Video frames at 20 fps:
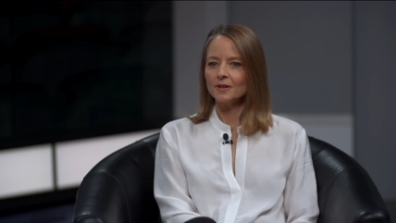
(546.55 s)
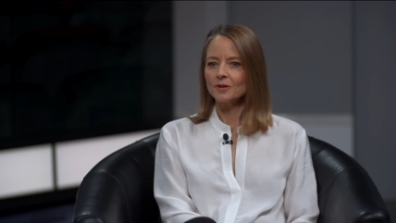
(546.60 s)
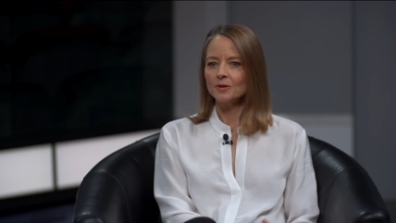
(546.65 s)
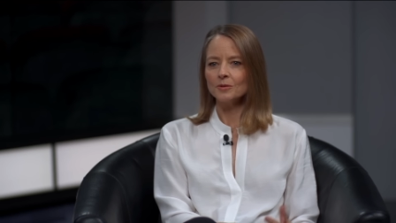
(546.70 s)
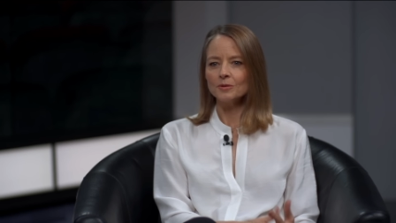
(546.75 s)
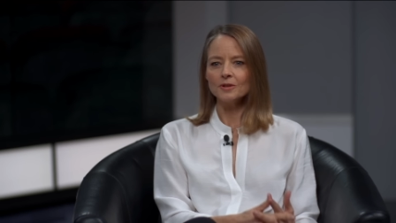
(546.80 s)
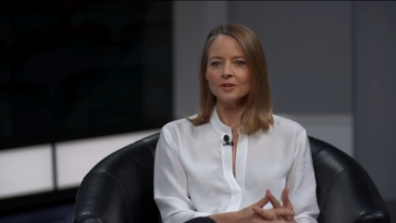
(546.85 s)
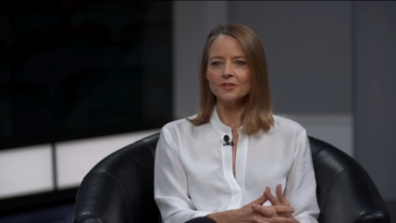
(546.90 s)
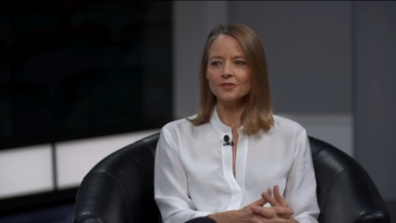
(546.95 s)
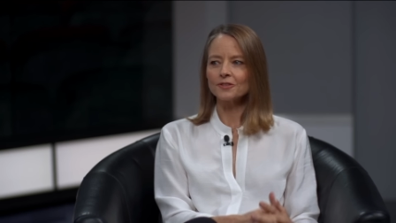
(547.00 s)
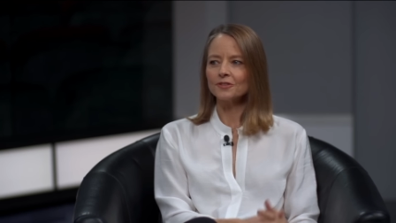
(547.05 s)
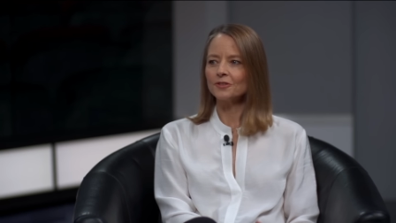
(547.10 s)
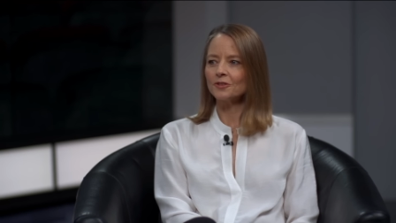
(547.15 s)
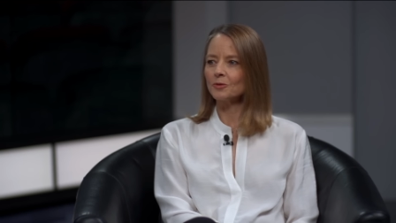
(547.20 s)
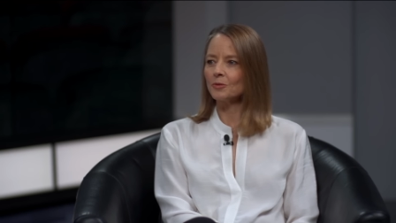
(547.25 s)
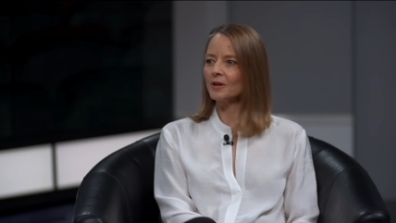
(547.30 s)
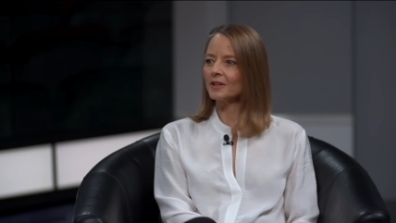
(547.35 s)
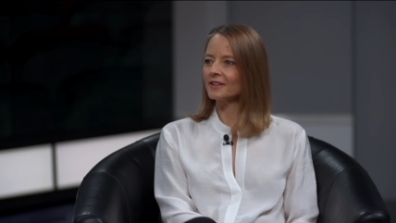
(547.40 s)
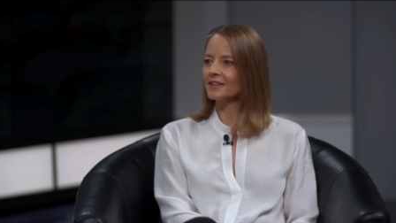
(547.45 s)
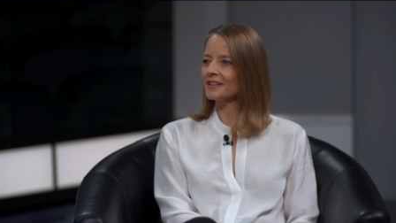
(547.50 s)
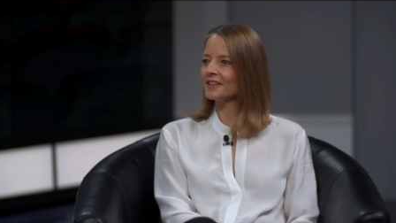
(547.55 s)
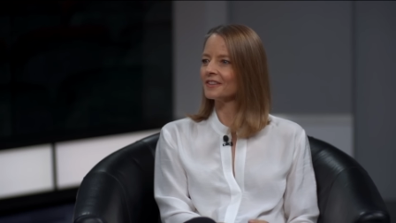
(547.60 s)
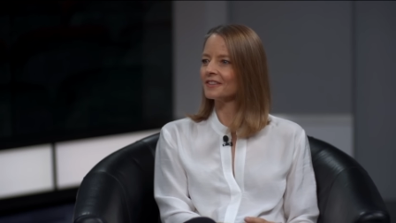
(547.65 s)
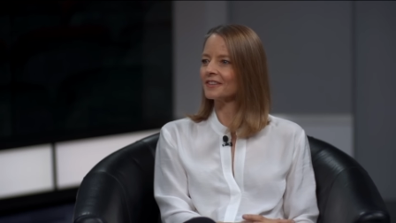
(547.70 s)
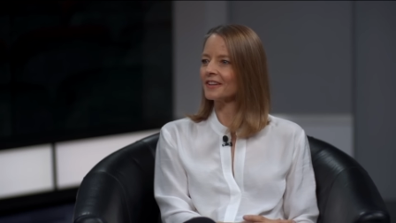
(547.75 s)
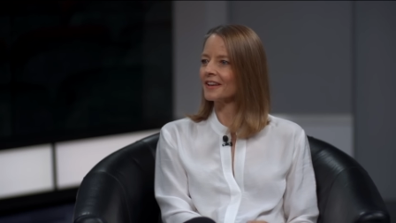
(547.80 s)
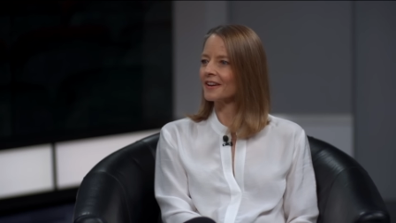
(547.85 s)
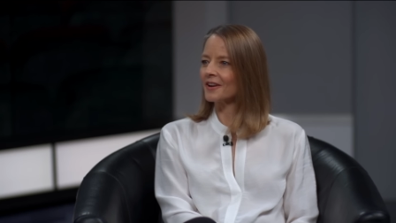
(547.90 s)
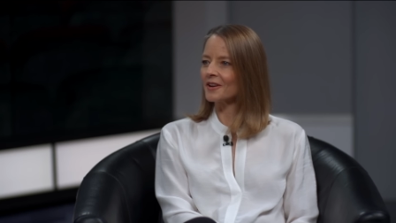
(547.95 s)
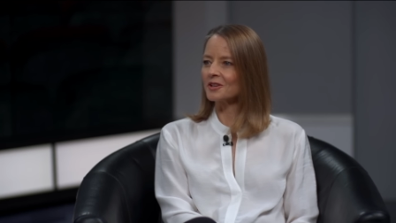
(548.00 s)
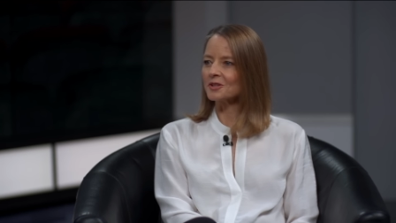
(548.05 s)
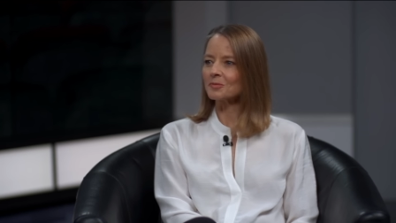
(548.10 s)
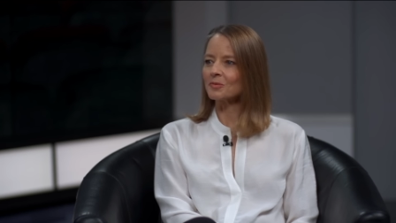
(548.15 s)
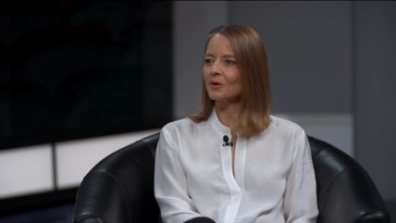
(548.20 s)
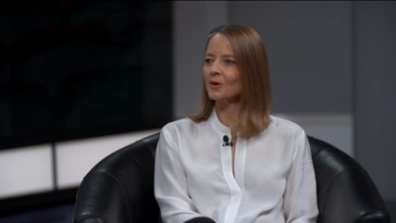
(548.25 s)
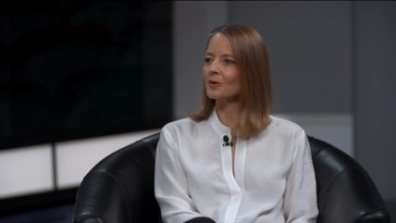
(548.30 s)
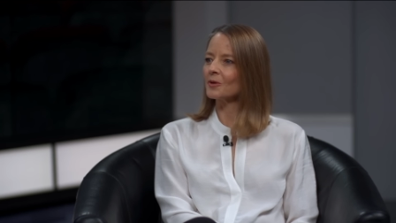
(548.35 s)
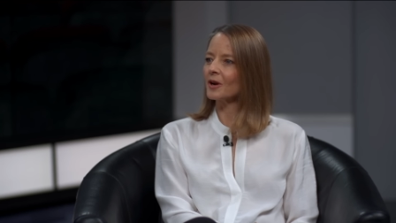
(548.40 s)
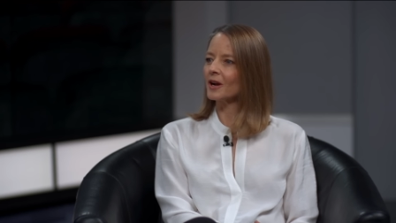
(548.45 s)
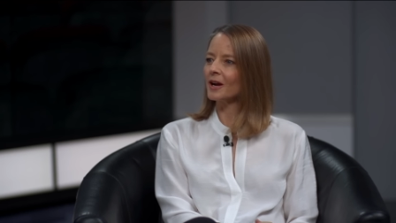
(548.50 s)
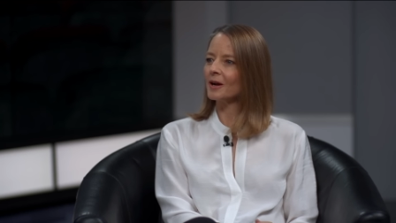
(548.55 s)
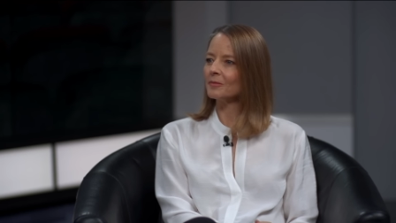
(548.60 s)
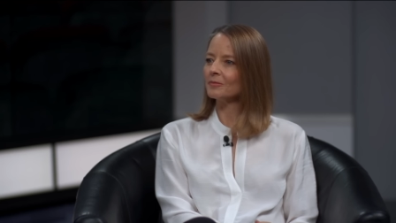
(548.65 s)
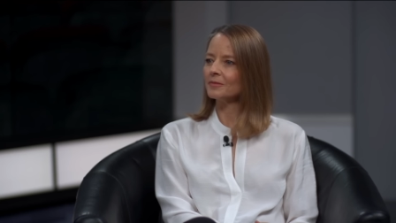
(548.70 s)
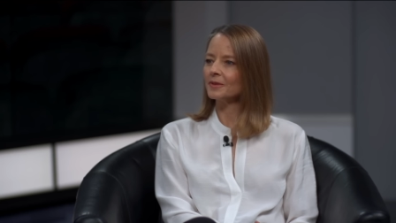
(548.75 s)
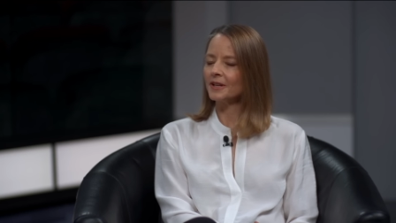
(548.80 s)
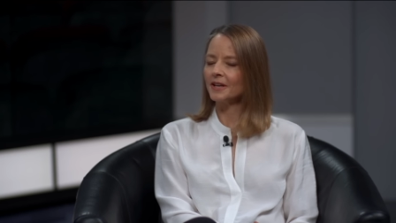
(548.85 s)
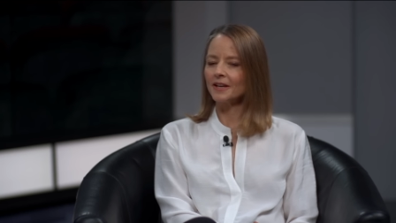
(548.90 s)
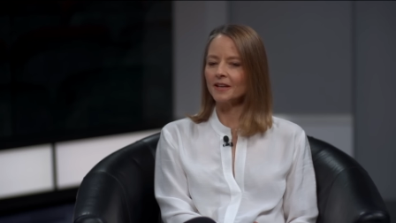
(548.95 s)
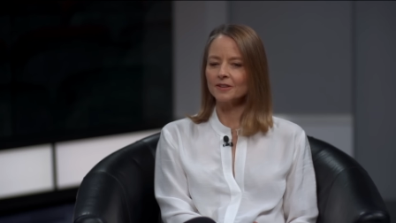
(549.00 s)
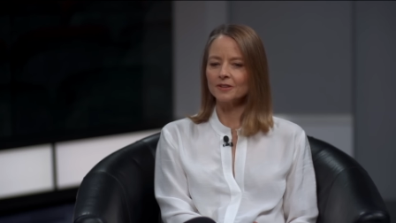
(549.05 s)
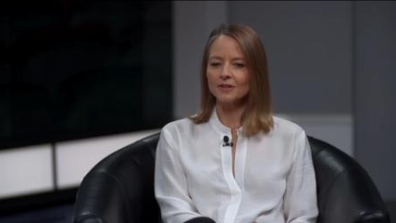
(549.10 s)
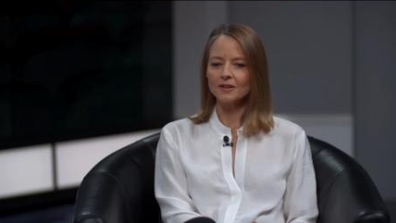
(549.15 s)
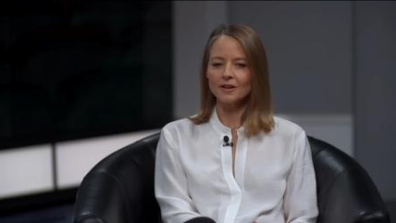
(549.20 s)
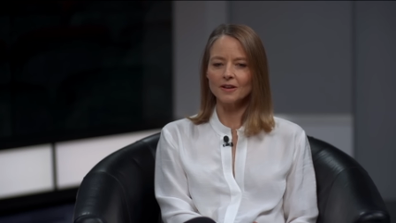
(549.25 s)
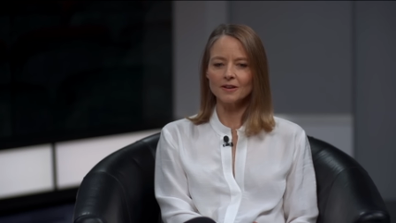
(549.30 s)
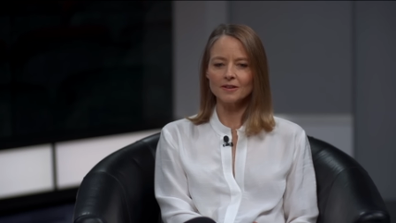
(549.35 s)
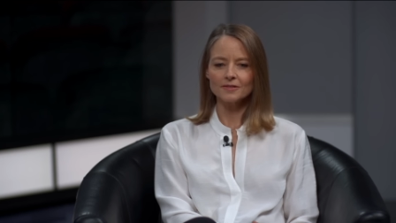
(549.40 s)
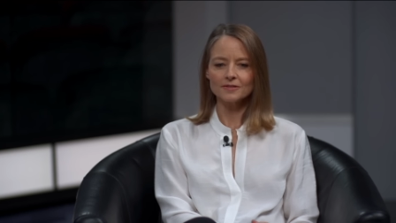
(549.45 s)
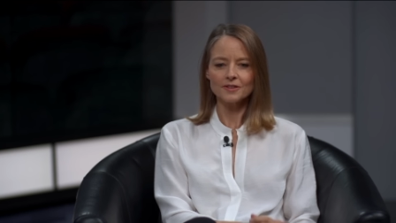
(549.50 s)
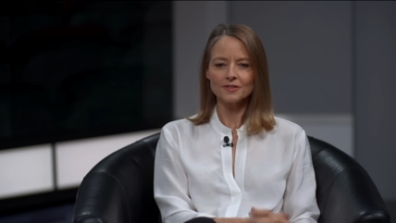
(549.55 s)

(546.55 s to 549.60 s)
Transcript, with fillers: who listened to what Lee said on his program and uh,